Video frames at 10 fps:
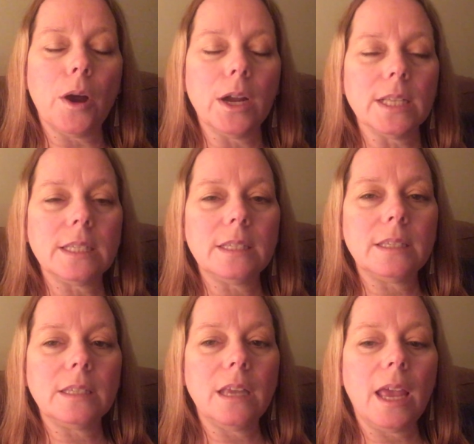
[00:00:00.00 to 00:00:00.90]

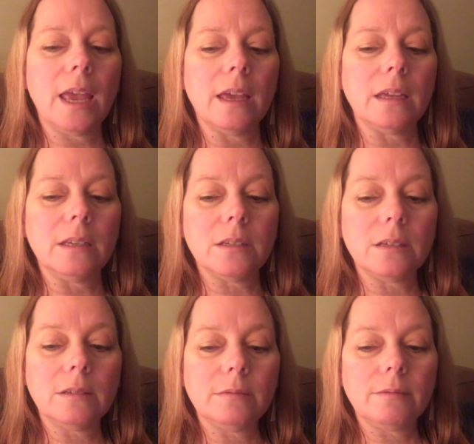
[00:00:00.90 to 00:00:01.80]
parts and
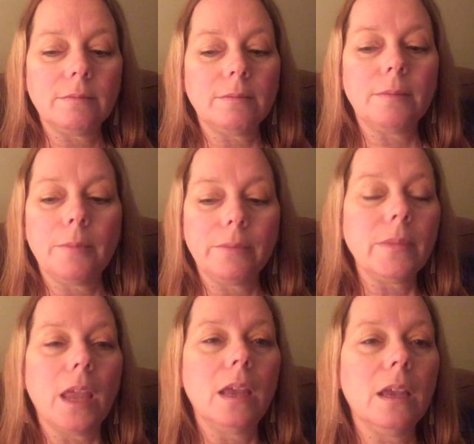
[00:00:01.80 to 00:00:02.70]

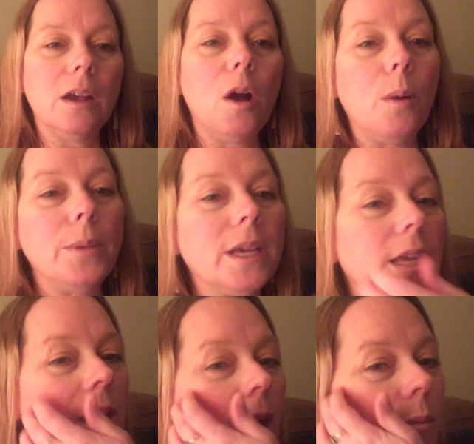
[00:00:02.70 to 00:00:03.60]
hope it
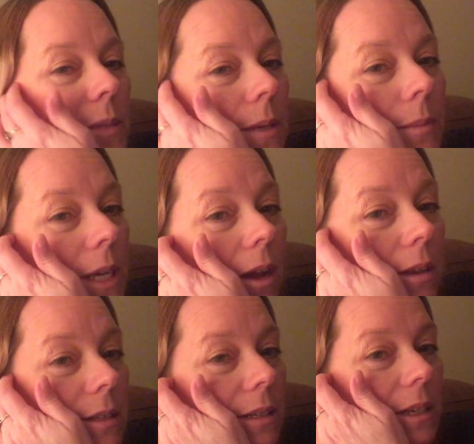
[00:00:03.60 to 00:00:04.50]
can help somebody
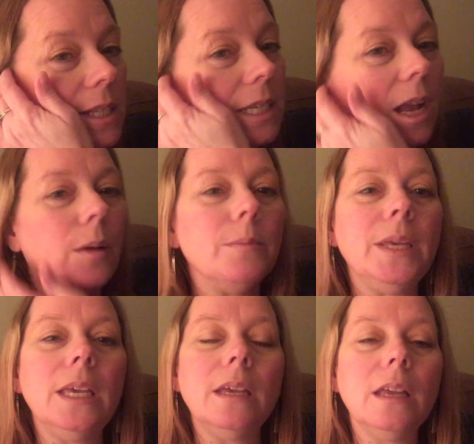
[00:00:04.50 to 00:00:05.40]
else, because it helped
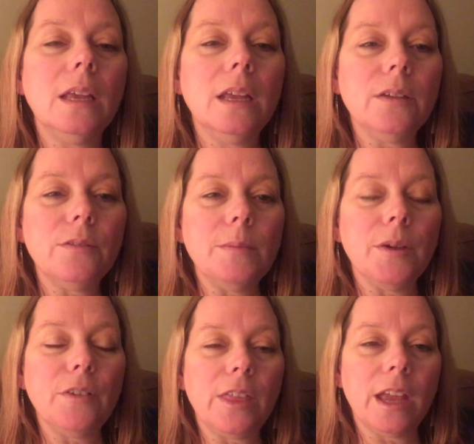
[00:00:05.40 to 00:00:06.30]
me. From
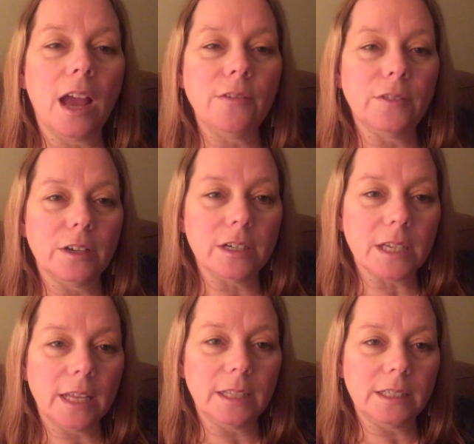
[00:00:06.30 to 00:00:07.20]
everything I've learned,
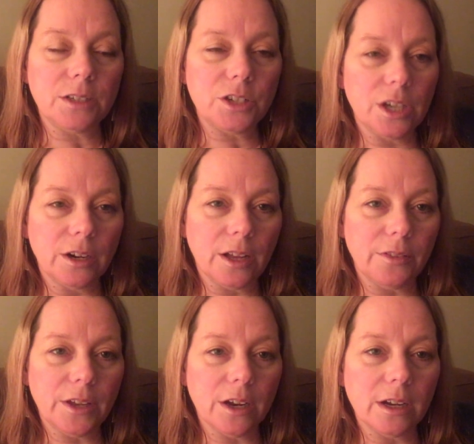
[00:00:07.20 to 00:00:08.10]
I'd like to share it
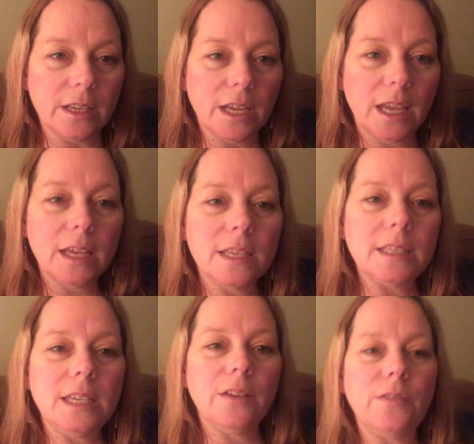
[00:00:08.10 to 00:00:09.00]
out there and
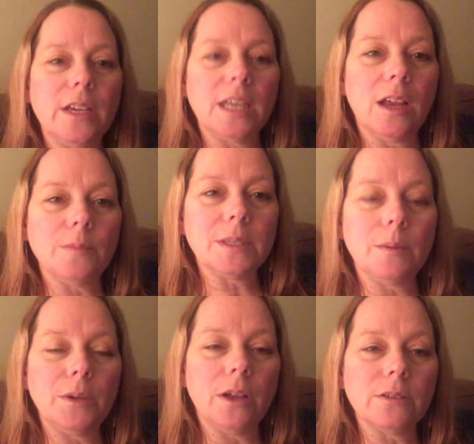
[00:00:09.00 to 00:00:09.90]
see if it can help
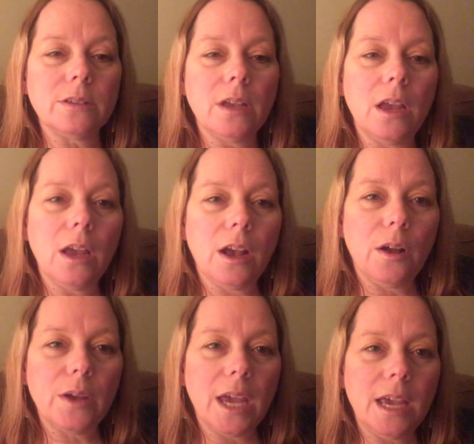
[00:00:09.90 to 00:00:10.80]
someone else.
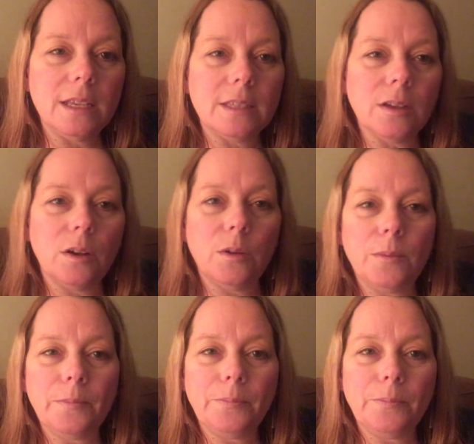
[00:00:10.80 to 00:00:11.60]
Okay, so